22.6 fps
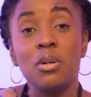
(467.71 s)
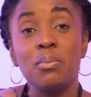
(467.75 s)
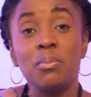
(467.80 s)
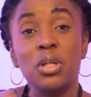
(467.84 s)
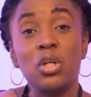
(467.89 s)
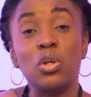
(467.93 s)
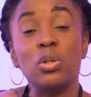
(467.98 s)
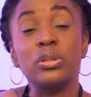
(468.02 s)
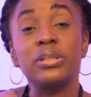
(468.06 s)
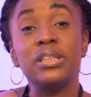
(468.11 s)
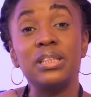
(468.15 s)

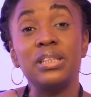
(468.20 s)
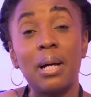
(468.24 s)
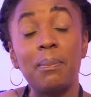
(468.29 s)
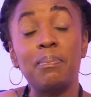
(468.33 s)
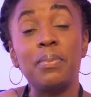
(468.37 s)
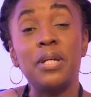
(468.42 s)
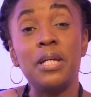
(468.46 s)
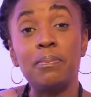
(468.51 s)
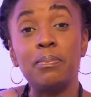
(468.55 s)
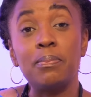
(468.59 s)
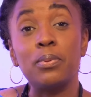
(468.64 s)
because these are
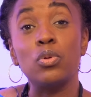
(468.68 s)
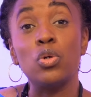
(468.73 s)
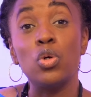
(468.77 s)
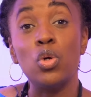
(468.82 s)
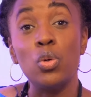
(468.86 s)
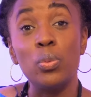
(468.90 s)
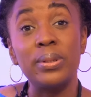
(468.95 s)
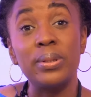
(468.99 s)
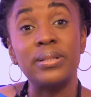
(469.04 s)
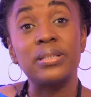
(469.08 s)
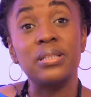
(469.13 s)
people
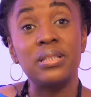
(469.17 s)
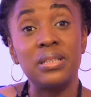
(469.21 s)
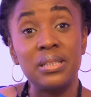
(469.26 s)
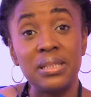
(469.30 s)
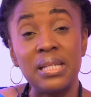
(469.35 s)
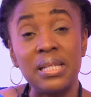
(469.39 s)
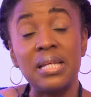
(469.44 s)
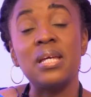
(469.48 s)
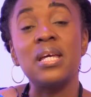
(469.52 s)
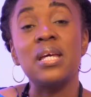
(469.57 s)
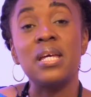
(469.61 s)
who will
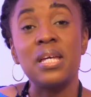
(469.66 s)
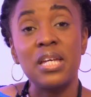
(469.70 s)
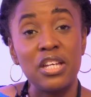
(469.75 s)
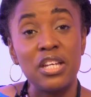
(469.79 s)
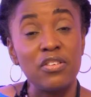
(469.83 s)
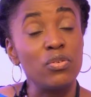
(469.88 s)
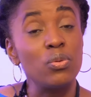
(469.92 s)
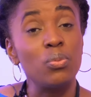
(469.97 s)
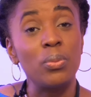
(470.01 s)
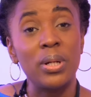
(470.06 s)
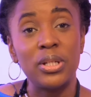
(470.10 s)
see
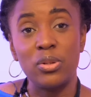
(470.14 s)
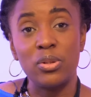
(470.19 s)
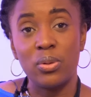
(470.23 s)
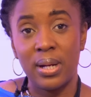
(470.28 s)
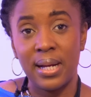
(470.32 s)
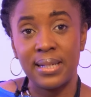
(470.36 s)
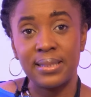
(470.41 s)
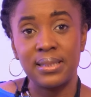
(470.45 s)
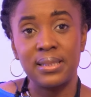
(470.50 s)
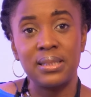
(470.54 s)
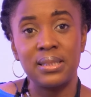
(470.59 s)
even when you
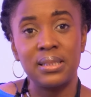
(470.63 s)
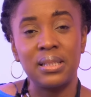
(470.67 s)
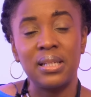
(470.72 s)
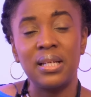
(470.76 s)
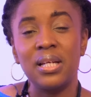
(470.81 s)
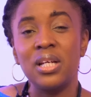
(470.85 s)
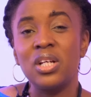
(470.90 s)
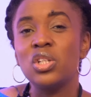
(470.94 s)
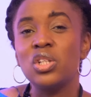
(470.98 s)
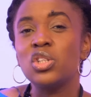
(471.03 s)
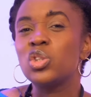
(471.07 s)
can't see.
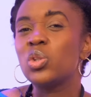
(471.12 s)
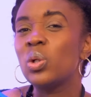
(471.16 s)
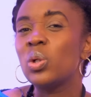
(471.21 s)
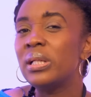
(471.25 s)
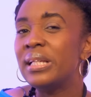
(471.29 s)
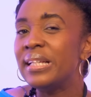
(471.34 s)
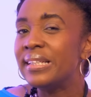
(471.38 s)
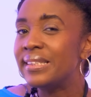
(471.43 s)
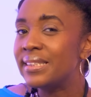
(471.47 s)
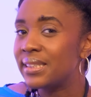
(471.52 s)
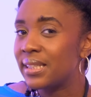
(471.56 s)
So
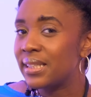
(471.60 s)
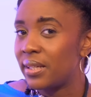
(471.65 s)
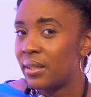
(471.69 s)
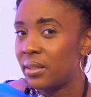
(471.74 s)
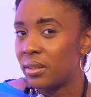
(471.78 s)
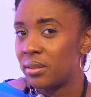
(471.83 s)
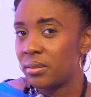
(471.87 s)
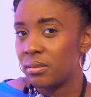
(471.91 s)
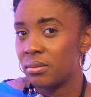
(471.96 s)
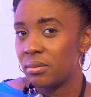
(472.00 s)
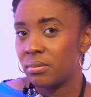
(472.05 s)

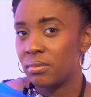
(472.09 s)
listen.